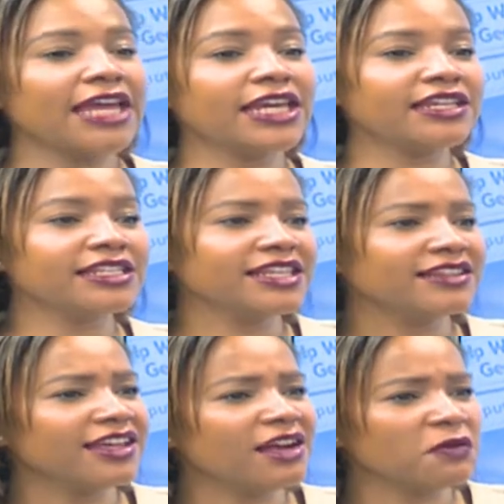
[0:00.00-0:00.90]
Mm-hmm. And he
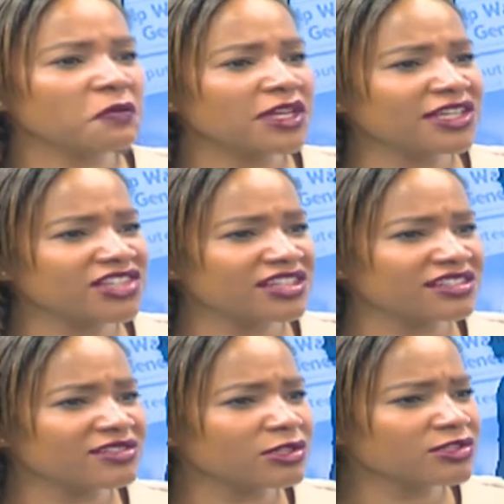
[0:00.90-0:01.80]
said the young people are
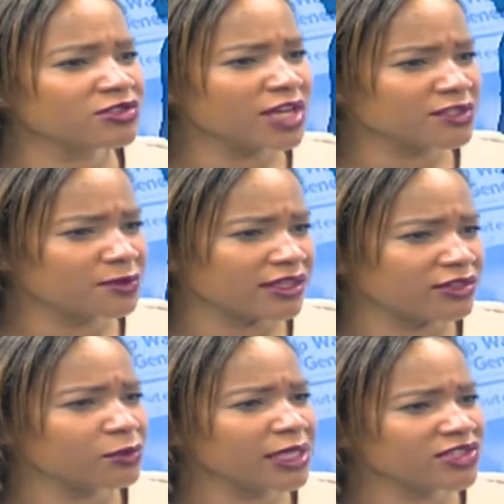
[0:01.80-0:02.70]
just not trustworthy.
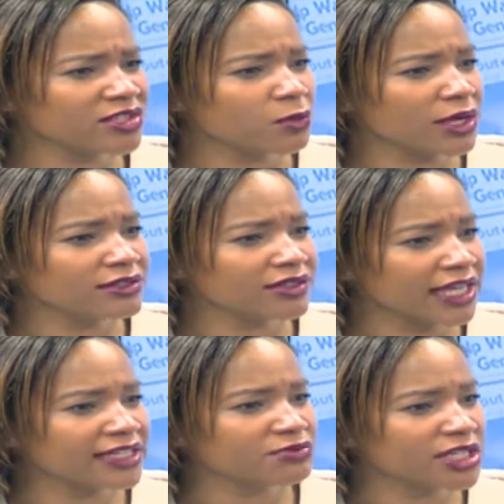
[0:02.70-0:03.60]
Do we just want to
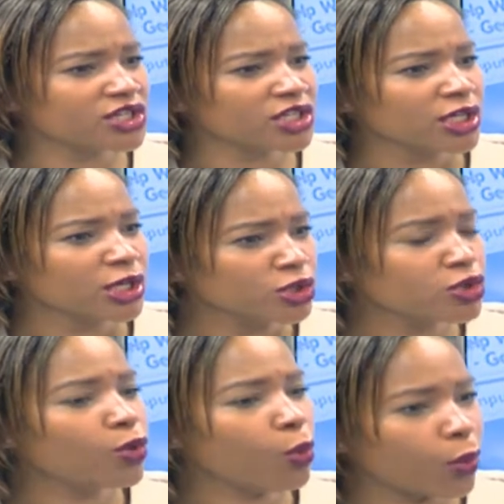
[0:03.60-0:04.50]
get rich
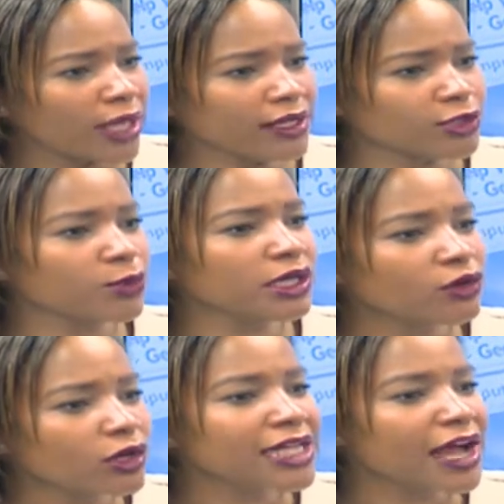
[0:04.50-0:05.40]
too quick? Do we
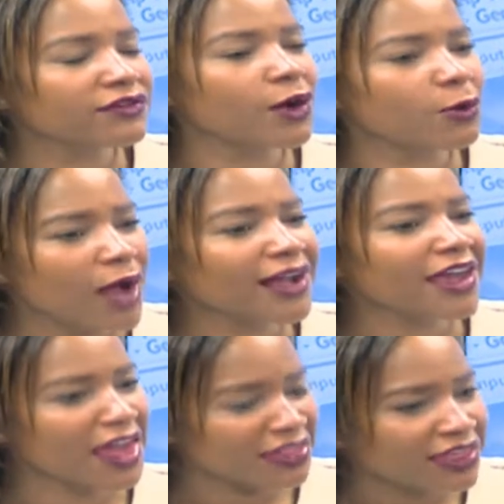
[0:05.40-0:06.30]
not have a
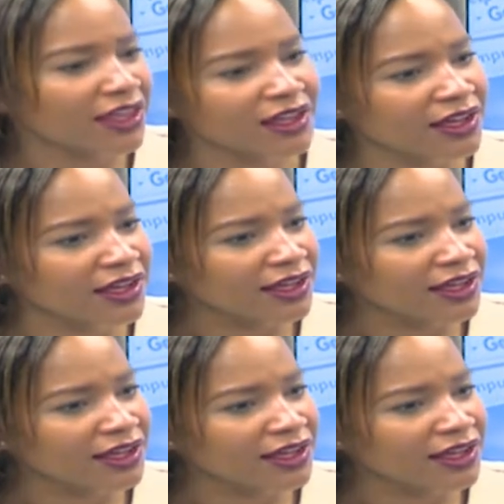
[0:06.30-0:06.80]
work ethic?